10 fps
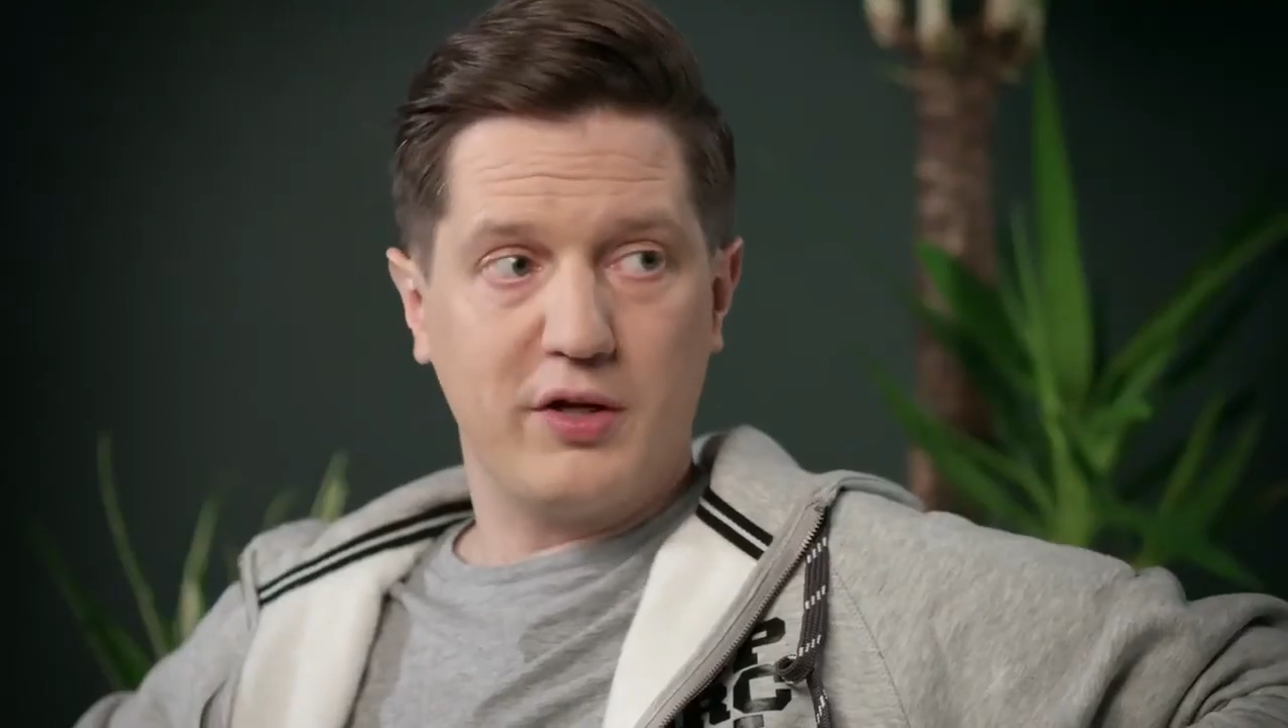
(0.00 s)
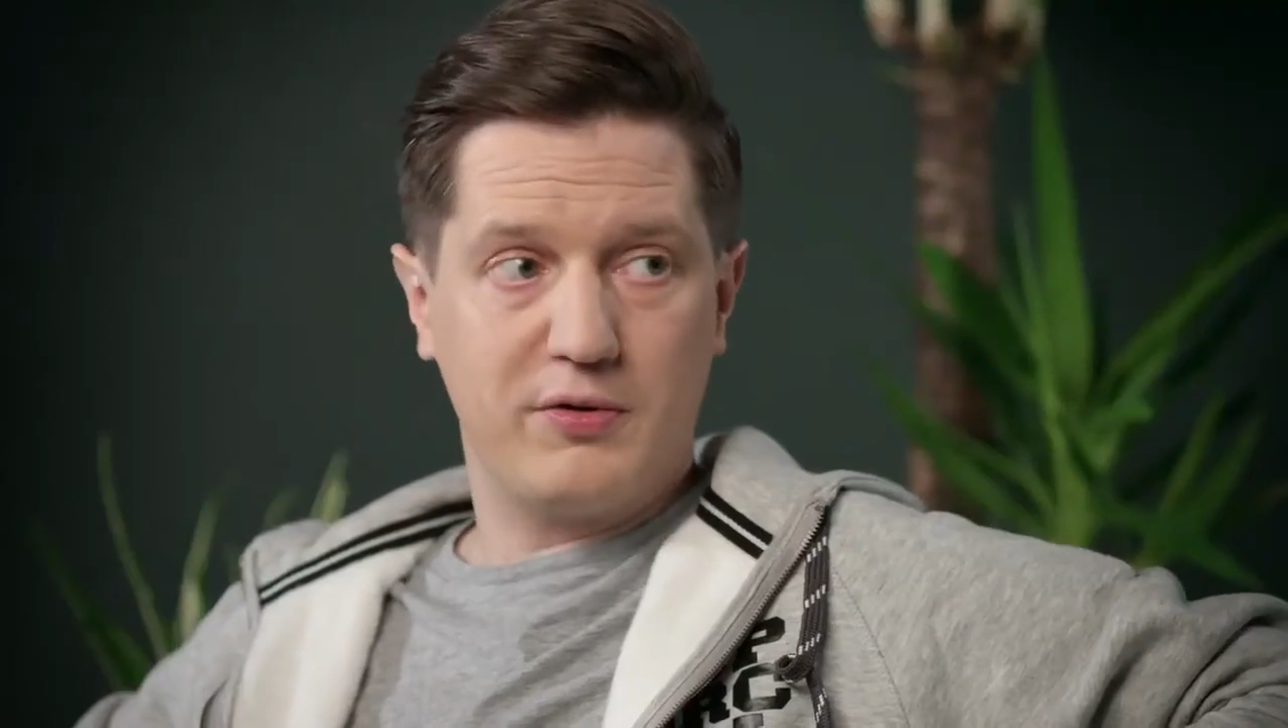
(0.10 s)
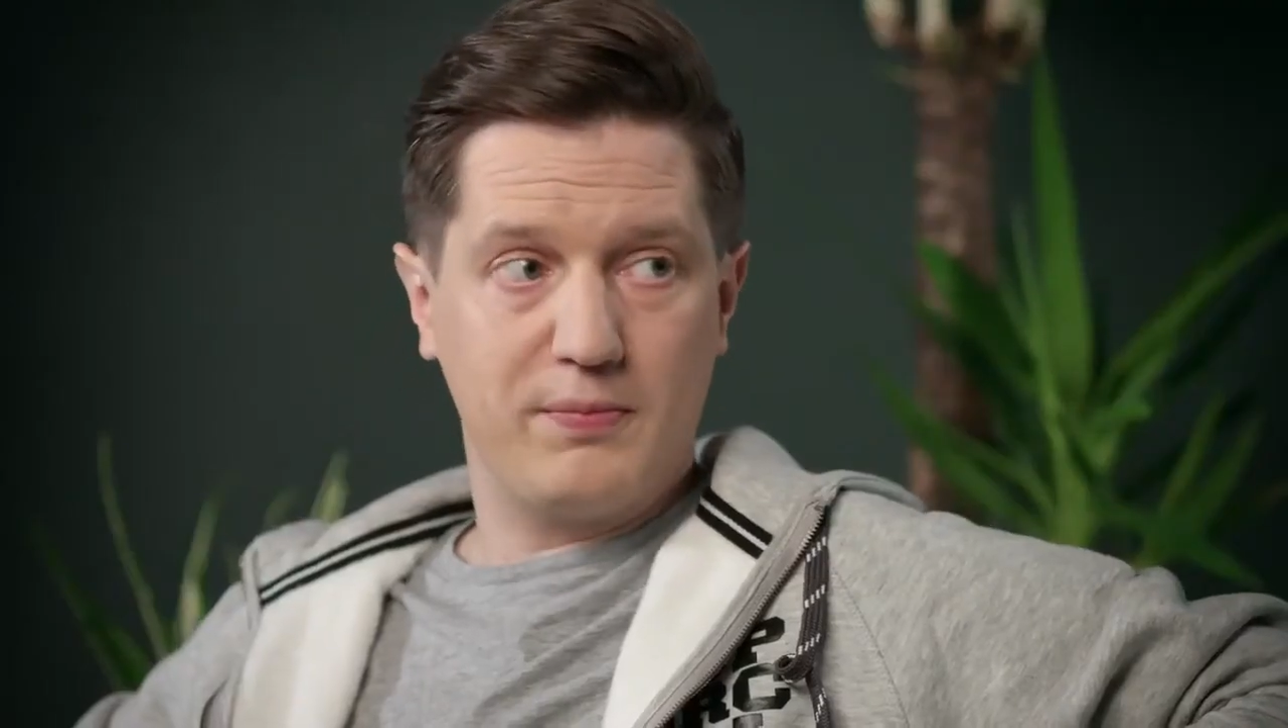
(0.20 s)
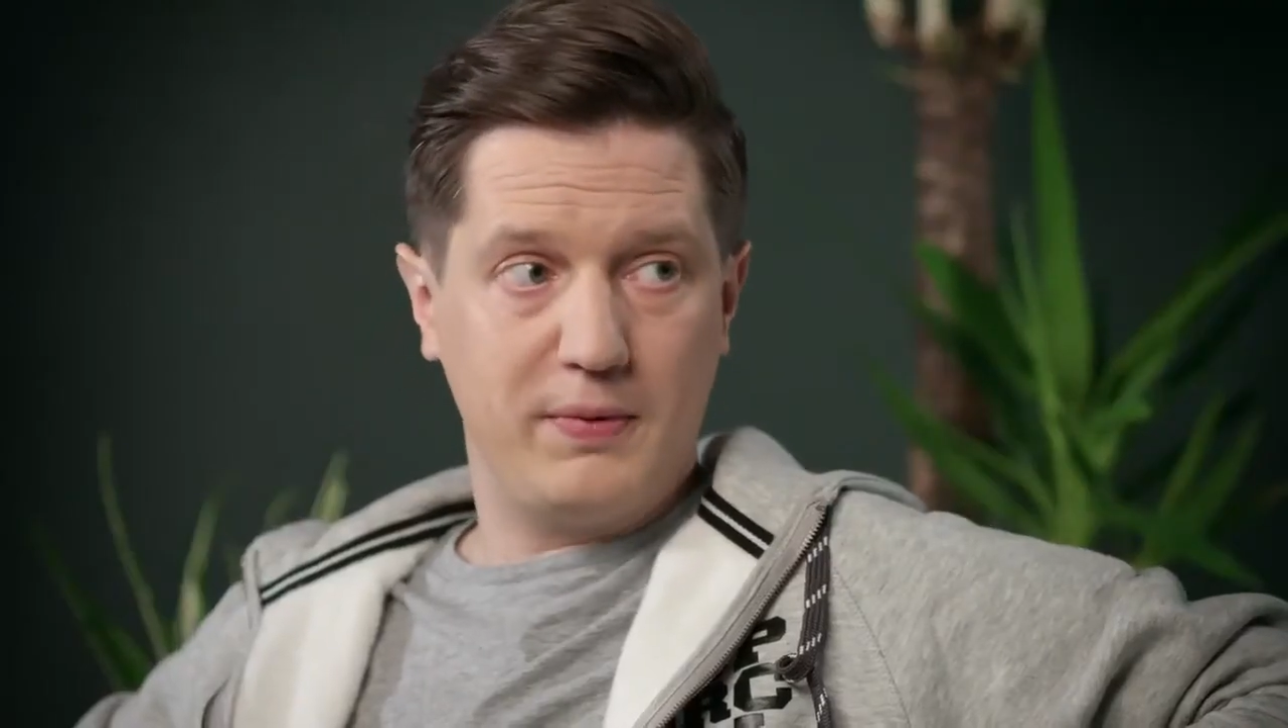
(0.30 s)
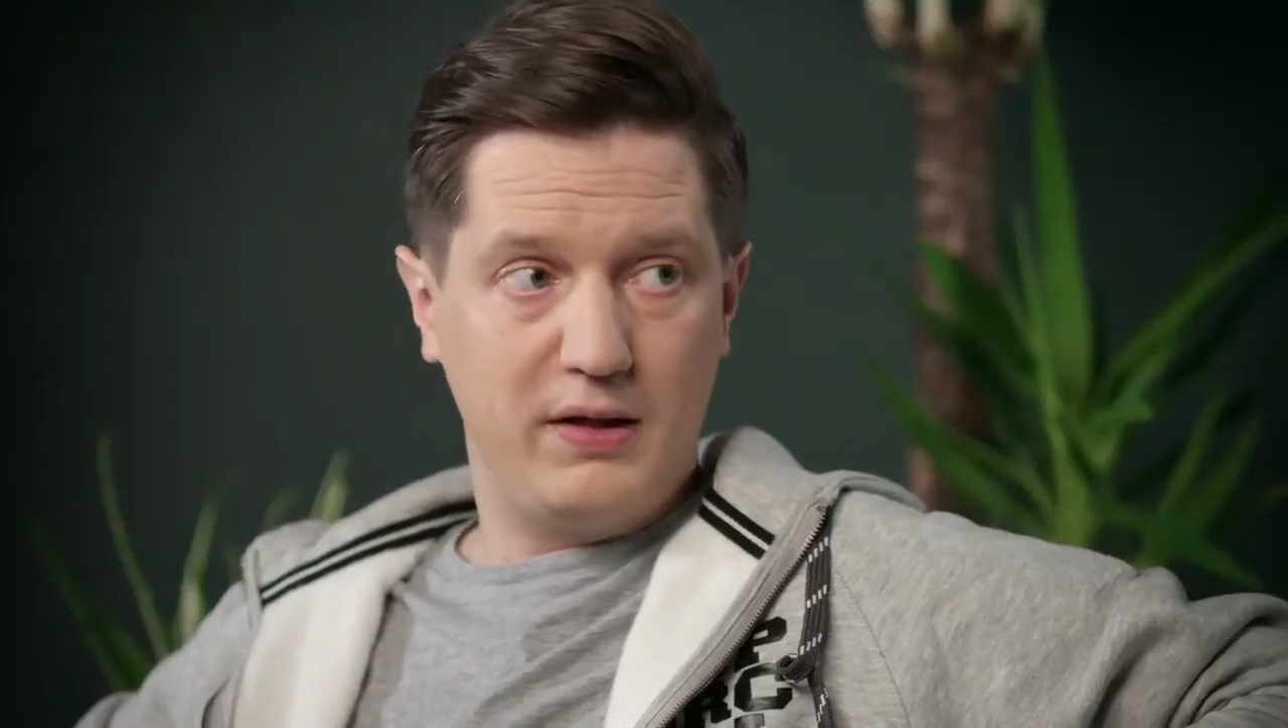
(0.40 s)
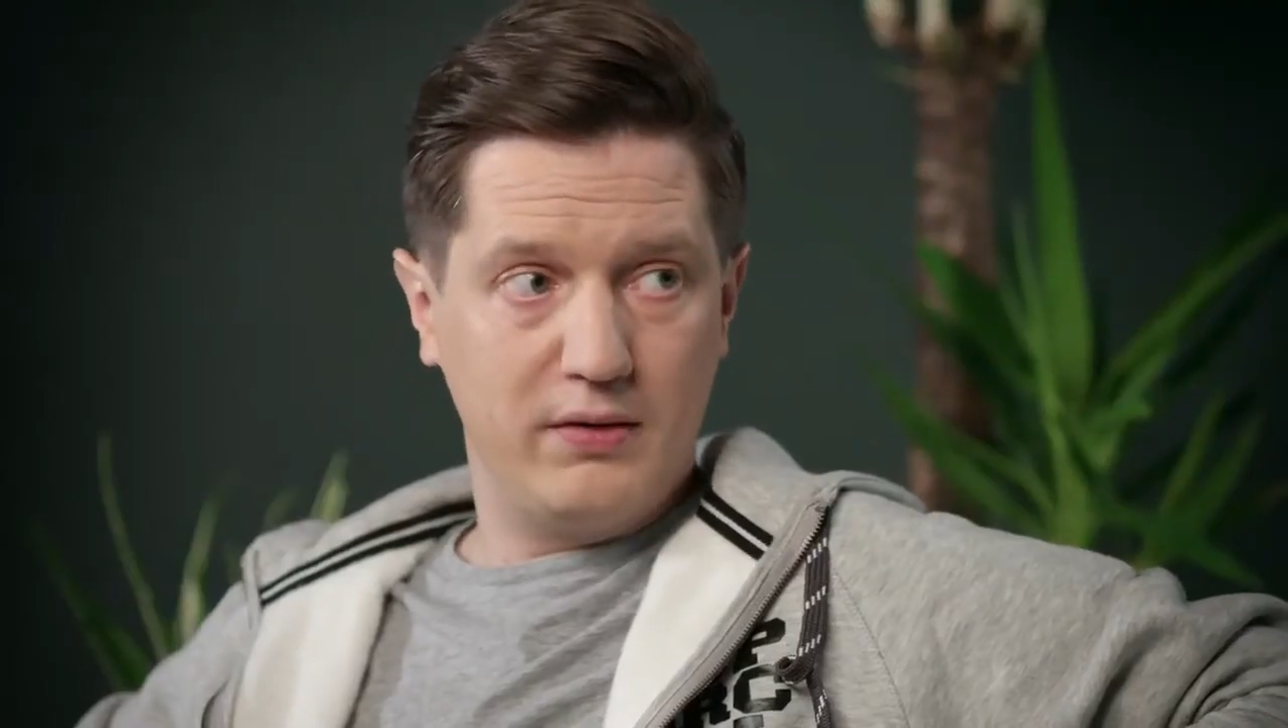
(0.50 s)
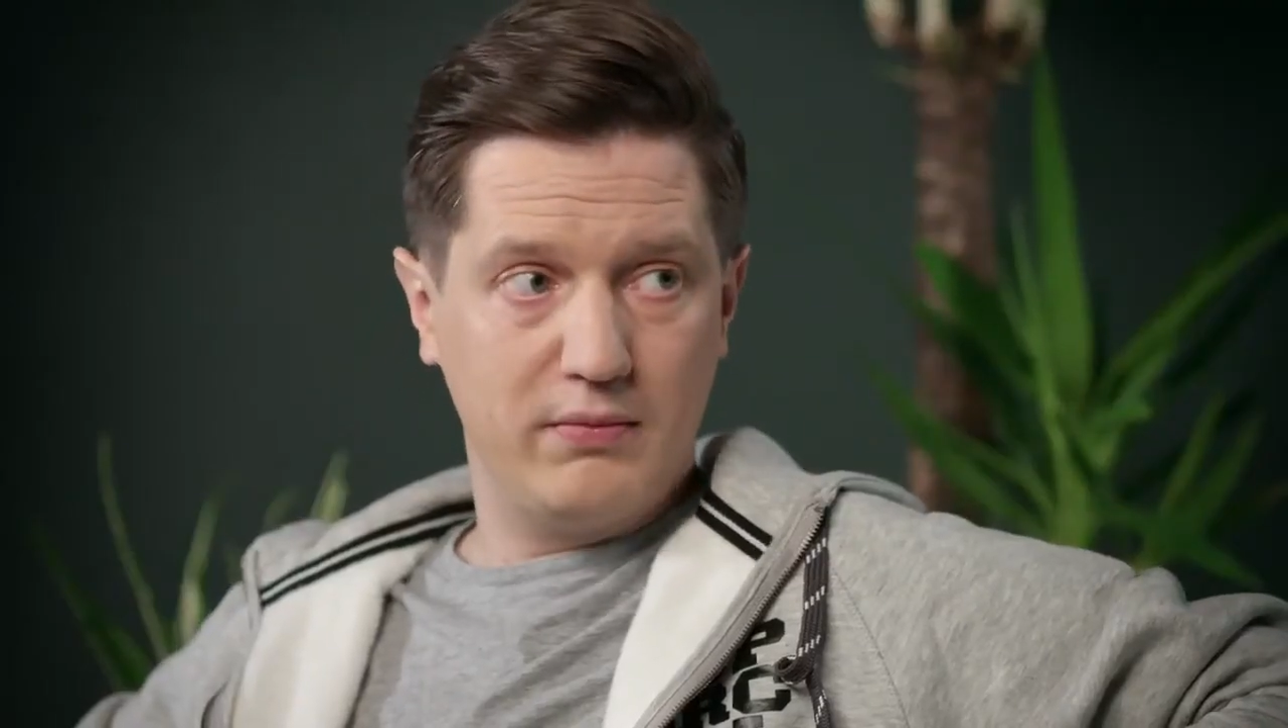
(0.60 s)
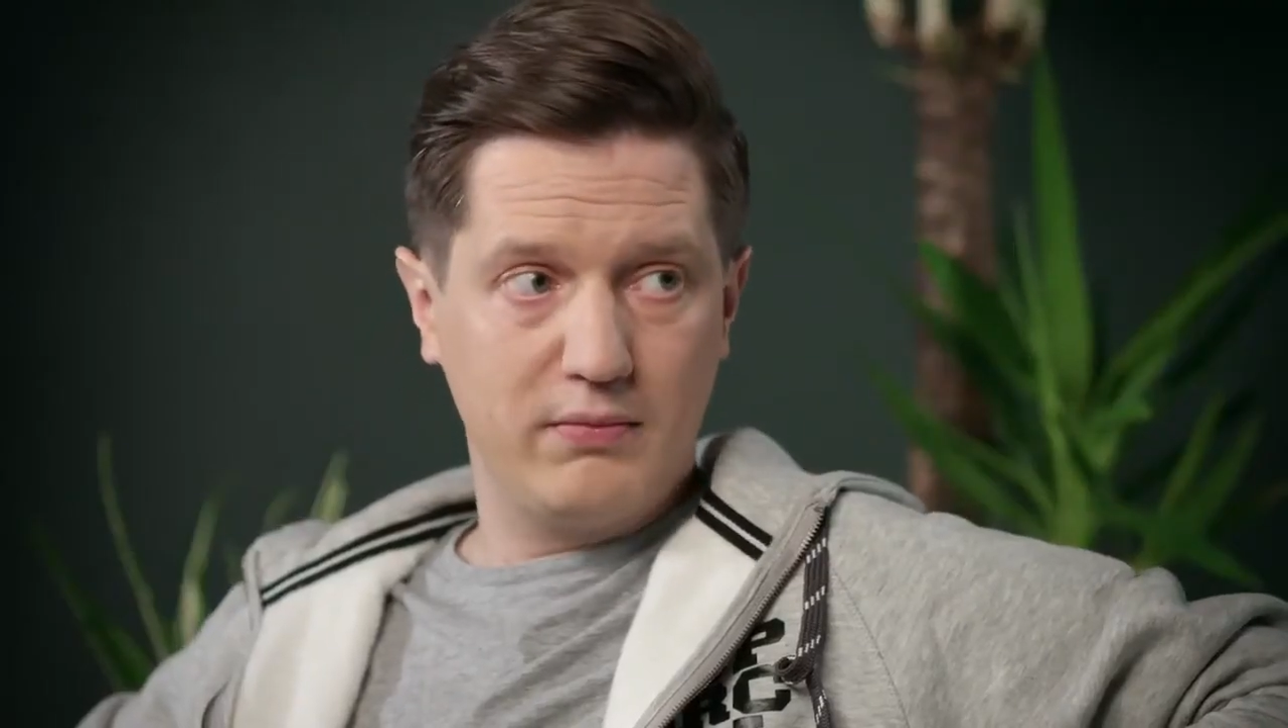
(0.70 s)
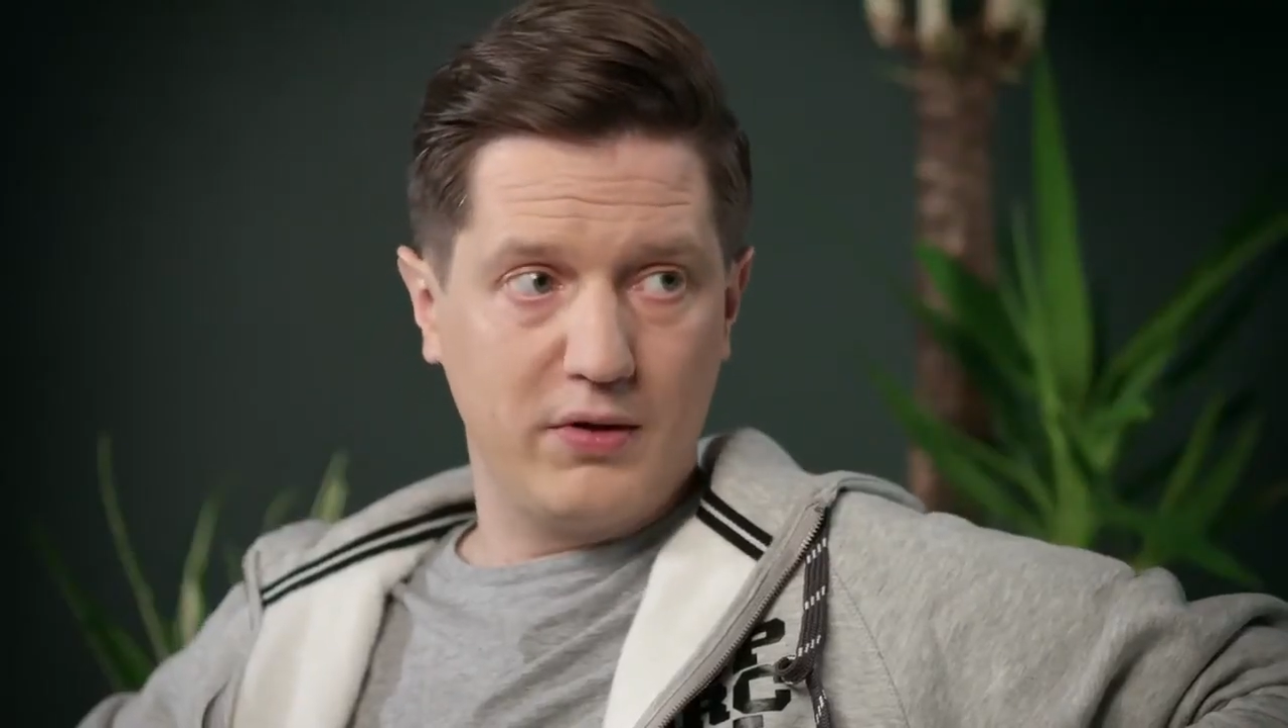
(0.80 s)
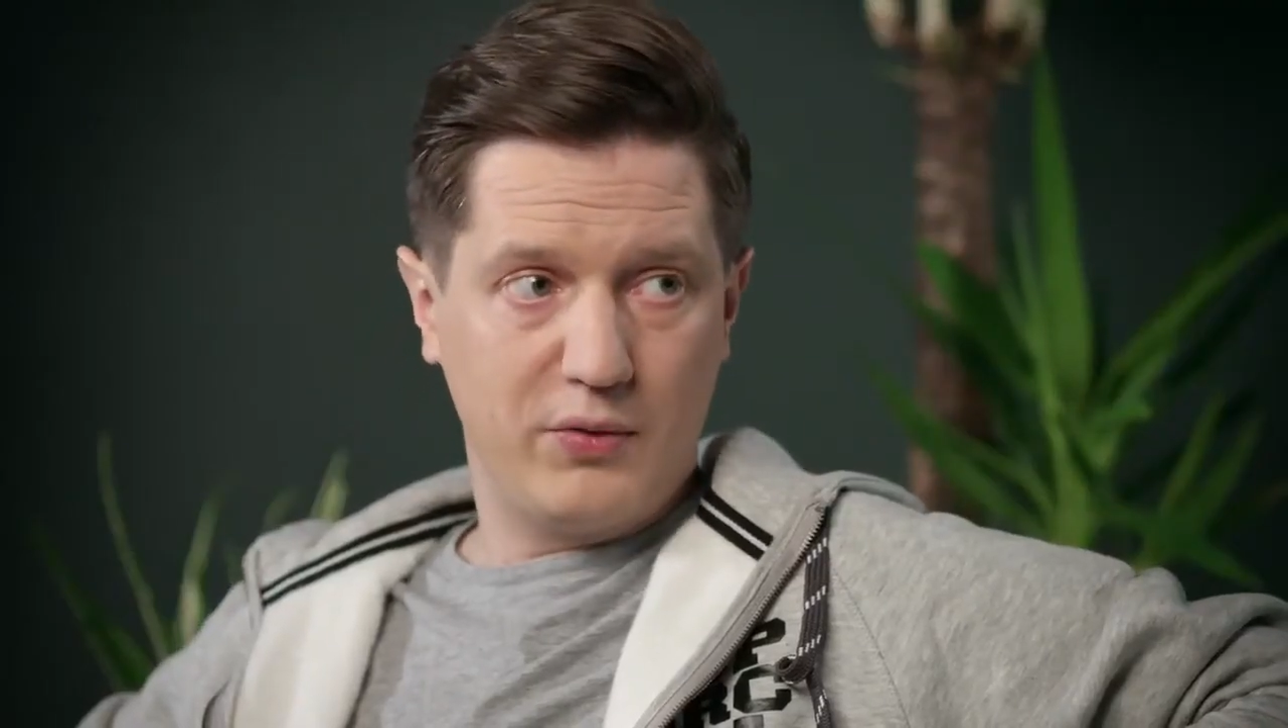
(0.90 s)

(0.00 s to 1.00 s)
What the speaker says: that's been